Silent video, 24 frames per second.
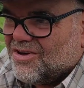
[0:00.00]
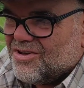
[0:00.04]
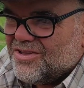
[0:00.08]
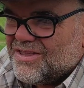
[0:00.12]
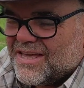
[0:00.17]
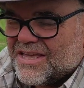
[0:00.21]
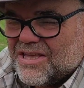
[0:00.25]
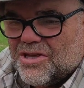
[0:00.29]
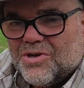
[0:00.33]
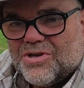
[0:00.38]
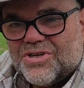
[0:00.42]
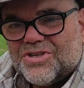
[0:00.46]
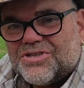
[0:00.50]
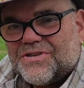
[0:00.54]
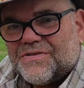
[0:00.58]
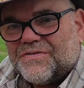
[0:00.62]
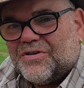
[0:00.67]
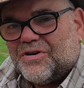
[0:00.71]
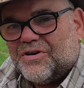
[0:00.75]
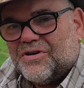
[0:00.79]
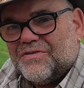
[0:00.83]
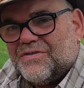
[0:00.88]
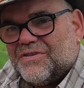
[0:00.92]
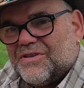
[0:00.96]
the idea you can
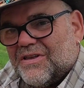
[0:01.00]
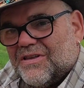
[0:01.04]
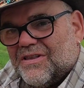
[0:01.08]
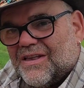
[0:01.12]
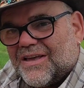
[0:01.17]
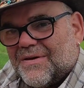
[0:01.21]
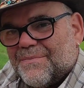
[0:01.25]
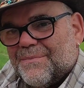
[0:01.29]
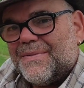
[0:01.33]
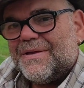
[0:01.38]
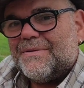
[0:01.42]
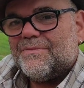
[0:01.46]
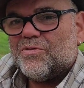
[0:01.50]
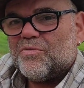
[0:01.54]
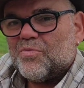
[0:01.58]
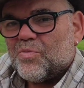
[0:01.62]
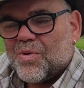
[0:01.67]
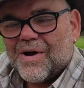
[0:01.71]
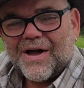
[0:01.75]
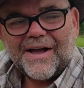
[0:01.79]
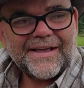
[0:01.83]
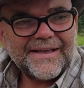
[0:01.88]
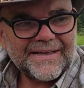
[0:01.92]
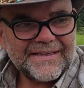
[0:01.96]
survive on a, like a
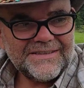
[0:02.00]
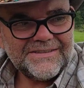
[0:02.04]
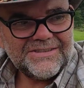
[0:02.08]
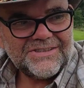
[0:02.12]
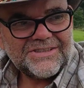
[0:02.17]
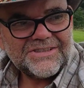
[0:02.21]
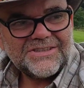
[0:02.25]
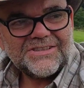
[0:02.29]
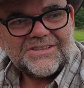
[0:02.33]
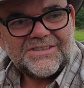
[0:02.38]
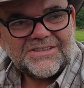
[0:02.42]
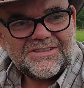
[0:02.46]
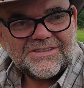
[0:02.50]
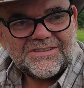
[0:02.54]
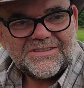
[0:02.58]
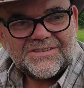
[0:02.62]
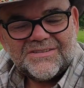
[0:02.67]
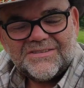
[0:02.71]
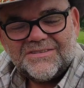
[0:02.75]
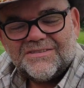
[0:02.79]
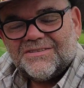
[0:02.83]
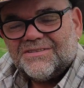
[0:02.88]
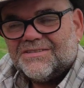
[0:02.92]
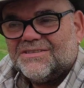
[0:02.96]
minimum wage is
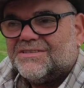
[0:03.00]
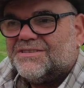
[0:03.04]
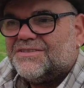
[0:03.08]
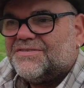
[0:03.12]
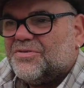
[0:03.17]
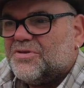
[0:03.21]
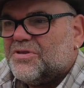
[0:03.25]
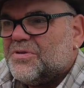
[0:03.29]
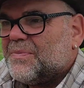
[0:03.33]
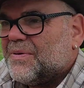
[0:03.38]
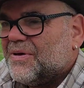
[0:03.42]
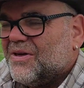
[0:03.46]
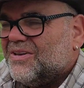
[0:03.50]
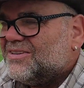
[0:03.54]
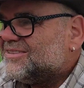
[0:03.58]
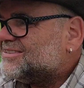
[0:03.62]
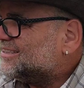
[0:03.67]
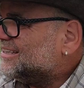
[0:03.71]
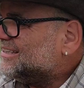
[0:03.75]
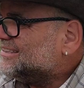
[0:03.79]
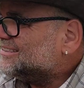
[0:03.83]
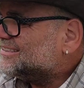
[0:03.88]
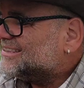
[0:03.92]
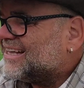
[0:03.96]
it's for the
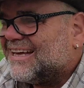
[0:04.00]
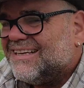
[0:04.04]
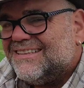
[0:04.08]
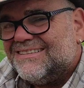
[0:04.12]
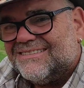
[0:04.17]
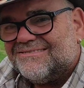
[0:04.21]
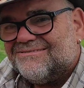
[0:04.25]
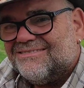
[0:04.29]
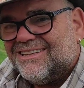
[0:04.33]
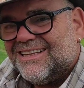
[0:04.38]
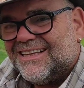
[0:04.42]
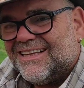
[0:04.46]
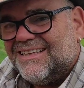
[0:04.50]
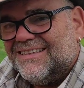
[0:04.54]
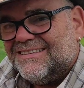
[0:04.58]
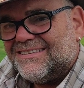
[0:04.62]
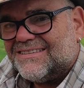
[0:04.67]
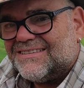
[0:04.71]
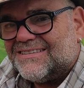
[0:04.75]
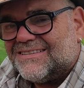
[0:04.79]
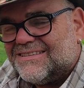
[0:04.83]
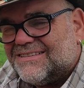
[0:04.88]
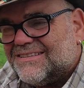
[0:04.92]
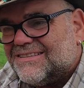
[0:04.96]
birds these days. It really
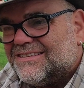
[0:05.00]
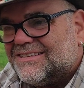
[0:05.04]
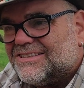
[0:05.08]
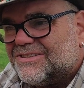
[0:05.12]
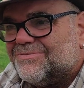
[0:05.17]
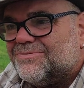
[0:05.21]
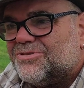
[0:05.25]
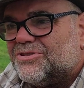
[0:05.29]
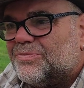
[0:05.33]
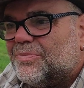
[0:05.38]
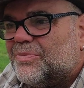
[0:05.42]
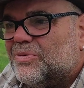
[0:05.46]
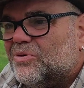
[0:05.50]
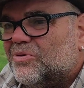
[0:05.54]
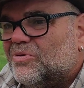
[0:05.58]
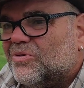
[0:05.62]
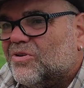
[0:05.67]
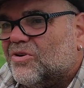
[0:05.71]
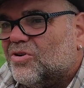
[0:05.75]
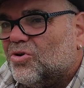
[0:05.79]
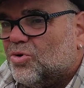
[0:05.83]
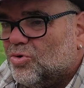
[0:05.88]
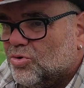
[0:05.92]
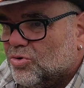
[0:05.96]
is. You need some
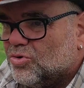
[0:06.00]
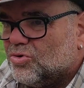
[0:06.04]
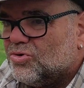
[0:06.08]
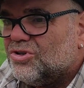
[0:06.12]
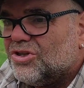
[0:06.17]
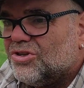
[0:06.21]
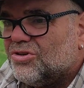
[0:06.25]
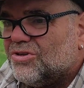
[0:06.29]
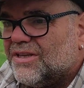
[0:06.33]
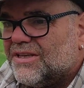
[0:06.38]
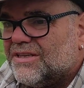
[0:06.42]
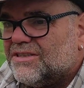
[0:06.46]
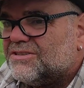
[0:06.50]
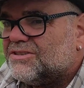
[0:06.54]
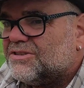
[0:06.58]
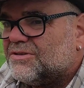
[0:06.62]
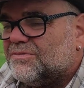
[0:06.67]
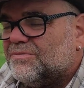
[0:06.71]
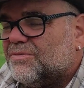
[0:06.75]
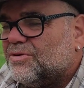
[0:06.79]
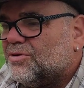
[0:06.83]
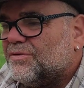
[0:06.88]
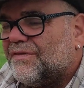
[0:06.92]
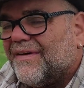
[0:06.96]
support, or you need
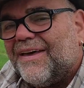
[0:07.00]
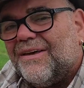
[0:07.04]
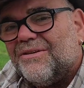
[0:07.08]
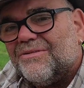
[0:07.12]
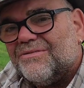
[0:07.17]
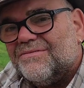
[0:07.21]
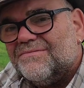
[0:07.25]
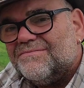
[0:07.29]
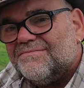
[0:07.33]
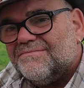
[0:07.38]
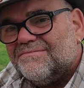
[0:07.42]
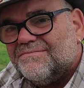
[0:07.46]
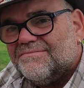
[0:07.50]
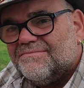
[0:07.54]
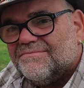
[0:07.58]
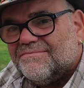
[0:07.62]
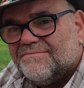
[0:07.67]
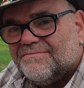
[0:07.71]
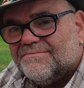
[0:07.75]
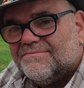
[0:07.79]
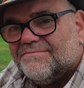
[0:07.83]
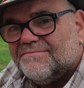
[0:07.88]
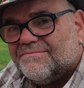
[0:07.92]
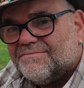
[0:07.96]
to move out
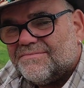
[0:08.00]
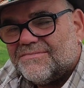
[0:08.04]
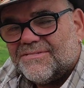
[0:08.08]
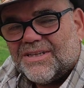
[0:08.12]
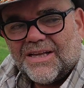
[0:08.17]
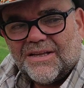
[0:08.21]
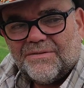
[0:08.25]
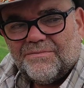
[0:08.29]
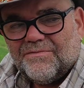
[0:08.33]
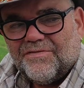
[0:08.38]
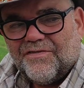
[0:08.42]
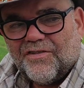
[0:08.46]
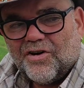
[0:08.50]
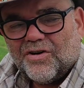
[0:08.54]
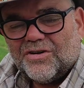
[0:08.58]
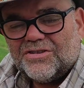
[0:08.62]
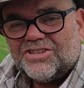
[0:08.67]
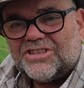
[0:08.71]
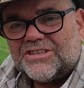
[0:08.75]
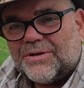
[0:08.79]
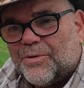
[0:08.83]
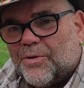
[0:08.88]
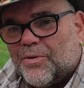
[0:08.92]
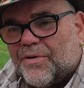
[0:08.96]
and
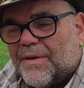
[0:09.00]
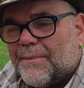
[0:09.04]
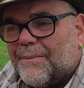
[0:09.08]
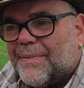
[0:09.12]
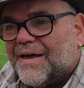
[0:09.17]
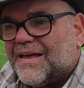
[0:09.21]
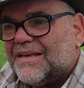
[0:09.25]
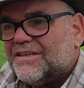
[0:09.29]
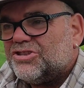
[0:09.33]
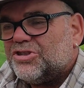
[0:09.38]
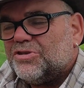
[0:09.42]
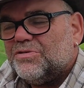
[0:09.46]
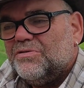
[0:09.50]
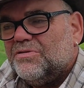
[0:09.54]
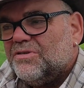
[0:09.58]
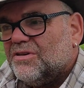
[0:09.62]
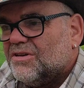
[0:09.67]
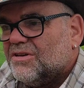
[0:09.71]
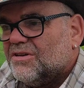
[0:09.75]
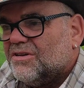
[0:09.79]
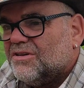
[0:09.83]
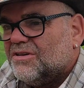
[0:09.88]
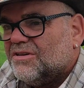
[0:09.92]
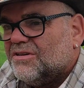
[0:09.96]
find somewhere that pays you
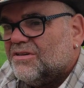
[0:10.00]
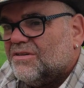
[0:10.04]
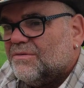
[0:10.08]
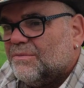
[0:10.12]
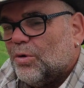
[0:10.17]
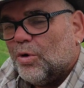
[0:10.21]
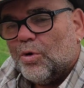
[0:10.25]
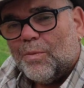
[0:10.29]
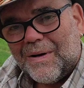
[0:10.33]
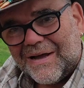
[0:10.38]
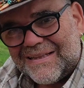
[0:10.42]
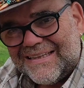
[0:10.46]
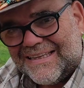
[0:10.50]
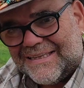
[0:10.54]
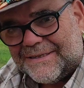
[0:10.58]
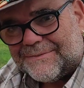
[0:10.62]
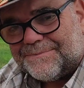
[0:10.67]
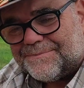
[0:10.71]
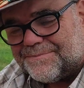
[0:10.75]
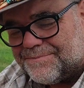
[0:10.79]
more money